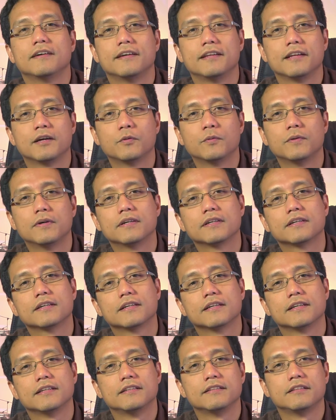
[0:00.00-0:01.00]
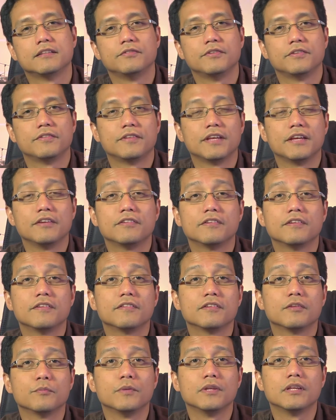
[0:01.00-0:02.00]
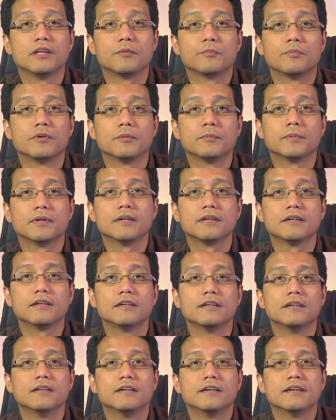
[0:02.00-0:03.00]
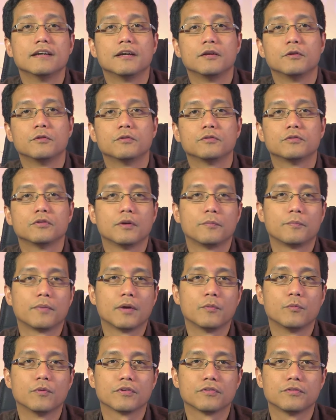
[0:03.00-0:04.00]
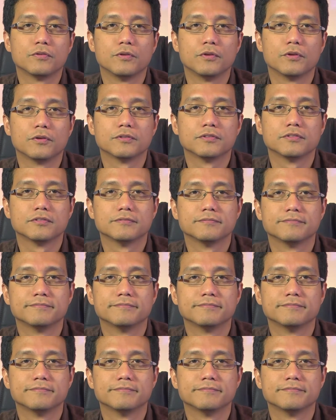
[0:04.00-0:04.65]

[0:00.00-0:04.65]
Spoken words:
And I work at the TV stations in Media Prima and also at Primework Studios.